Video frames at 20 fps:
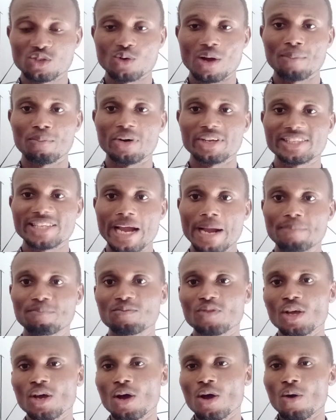one more time.
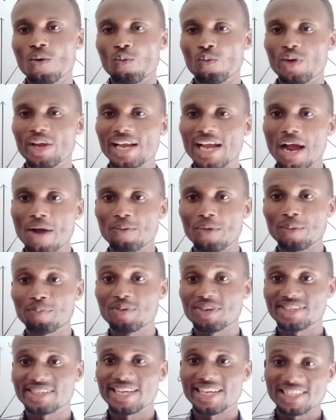We can
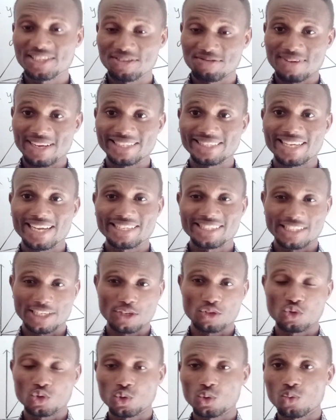represent vectors
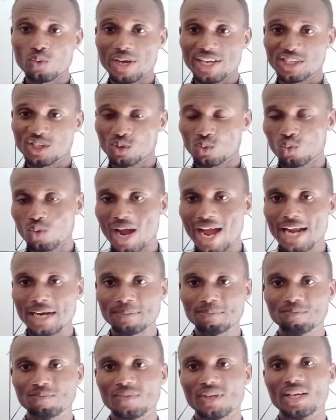in two ways.
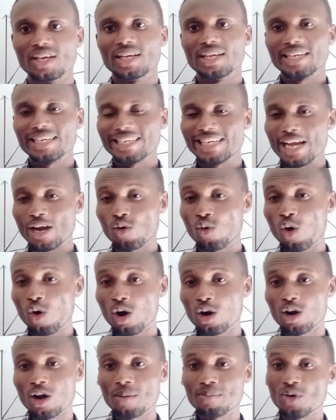One, the
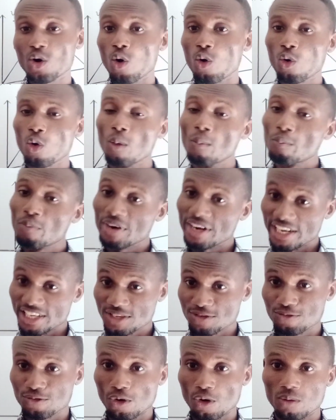column or component
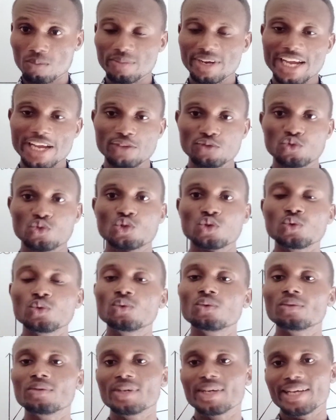form, and
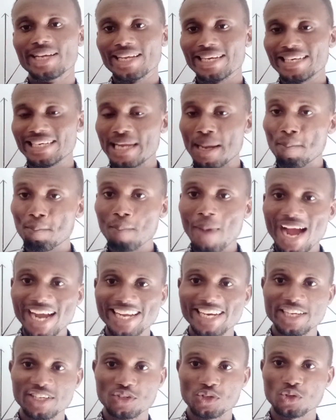two, the
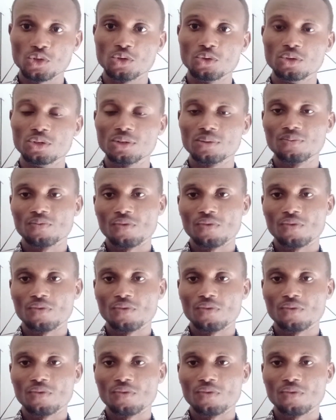magnitude